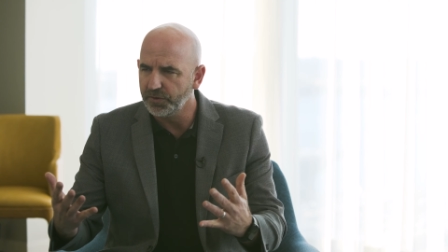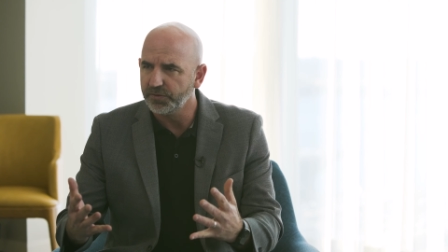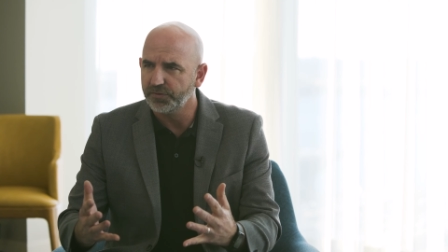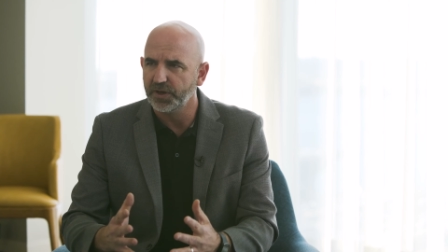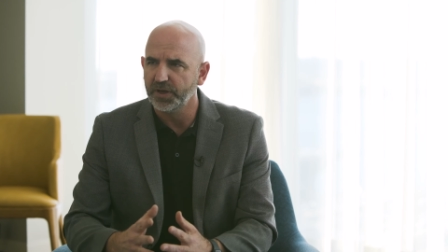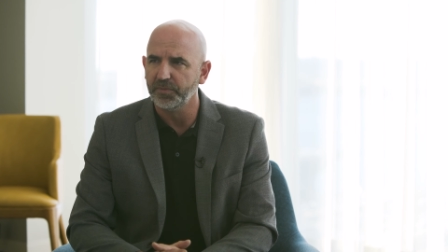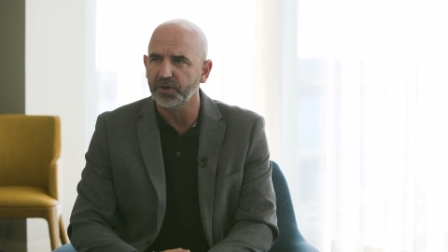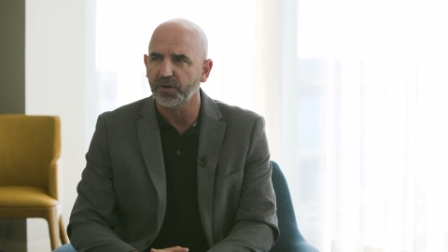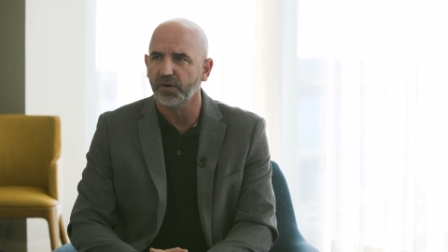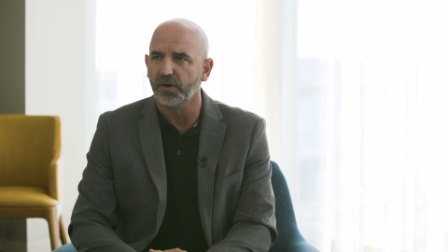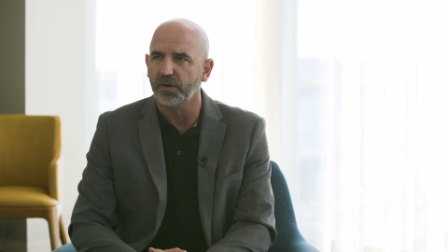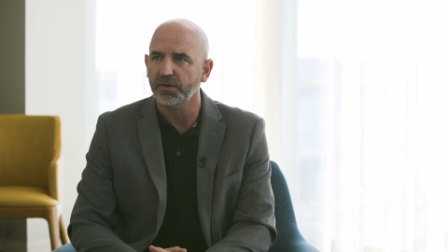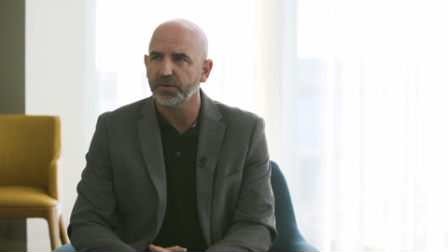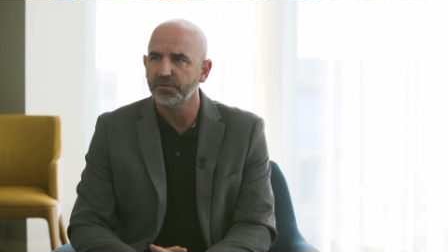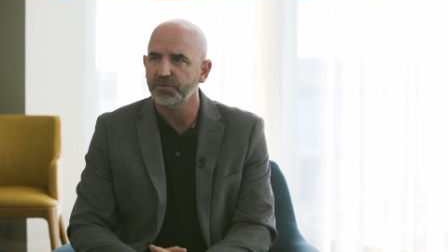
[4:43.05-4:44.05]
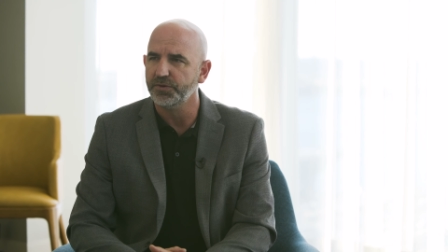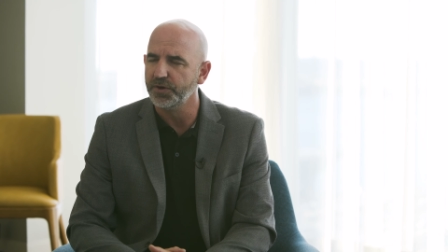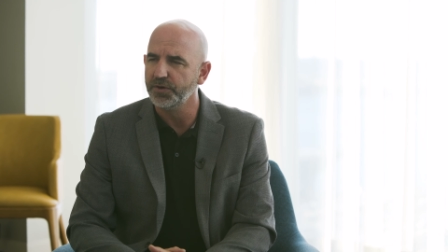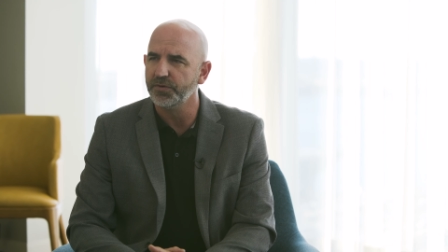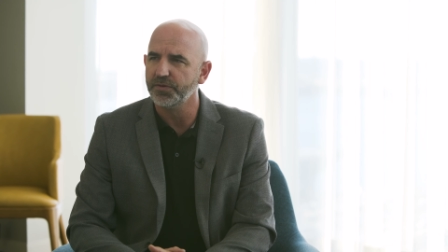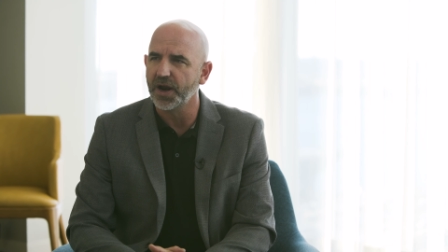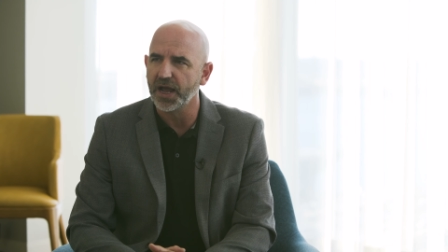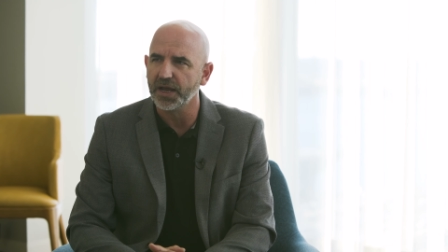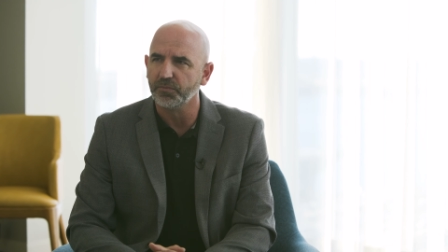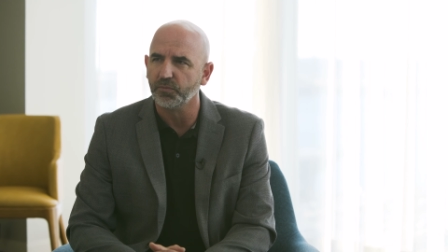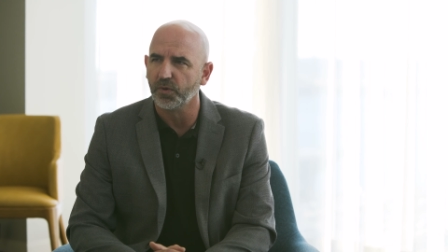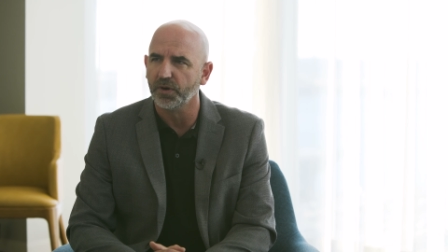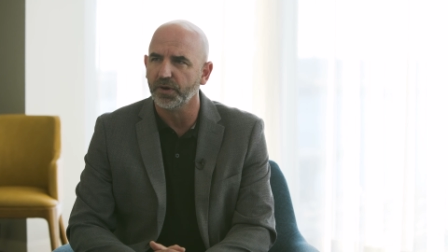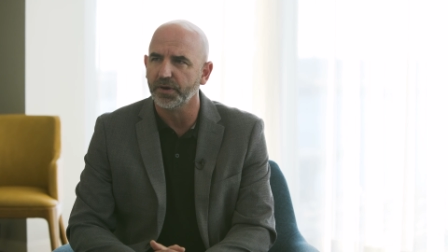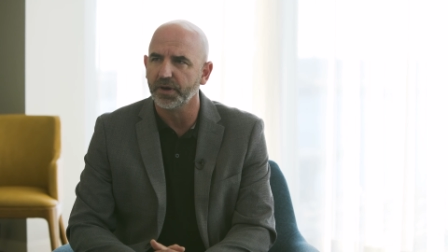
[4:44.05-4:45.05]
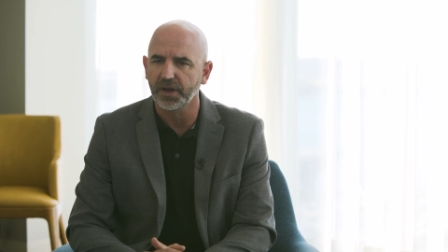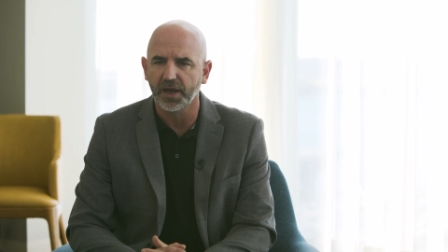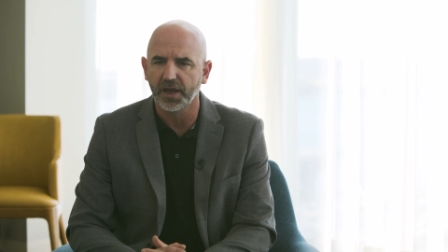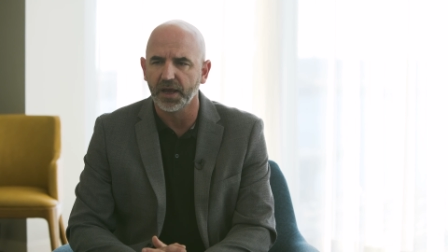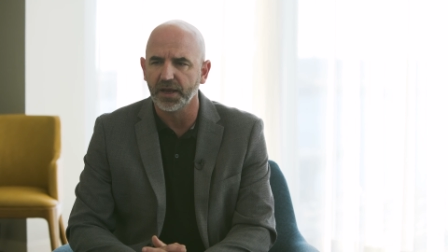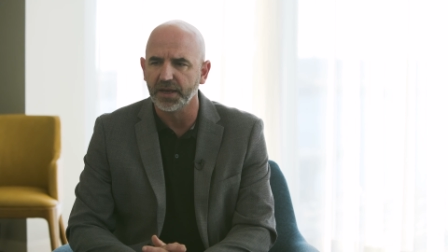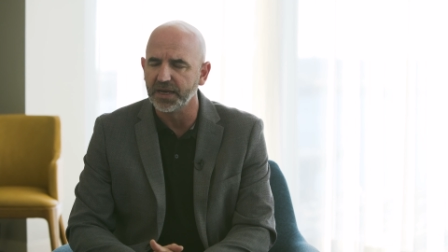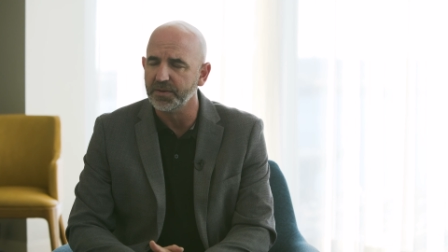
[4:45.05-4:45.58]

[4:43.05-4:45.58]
your TBR, do your nine word uh,